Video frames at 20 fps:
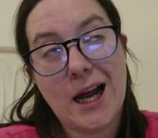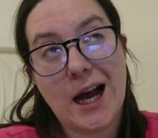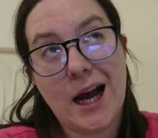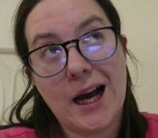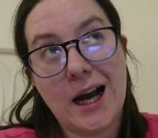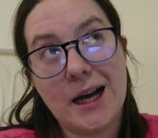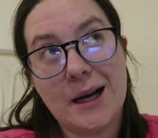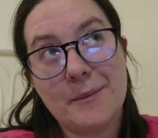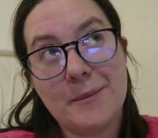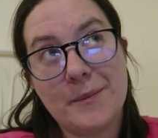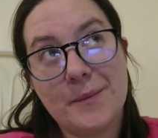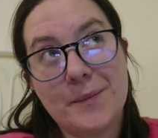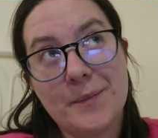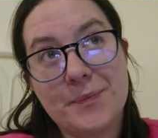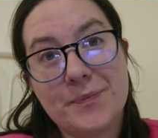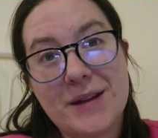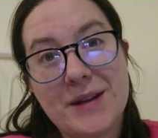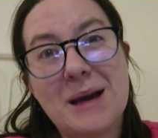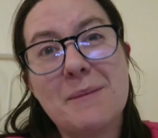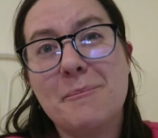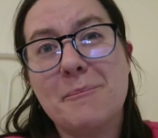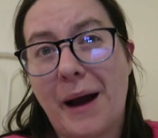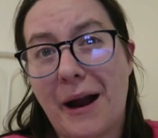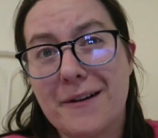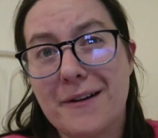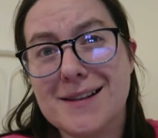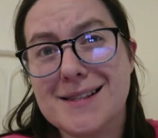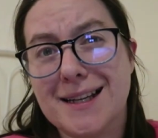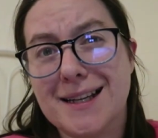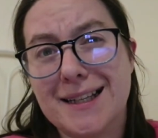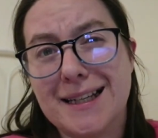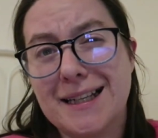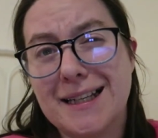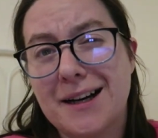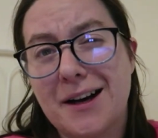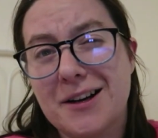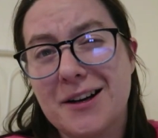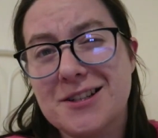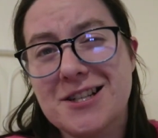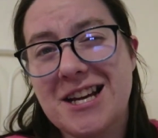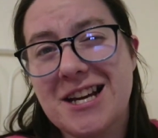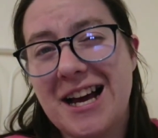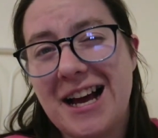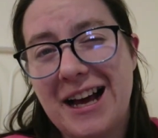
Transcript: embarrassingly large.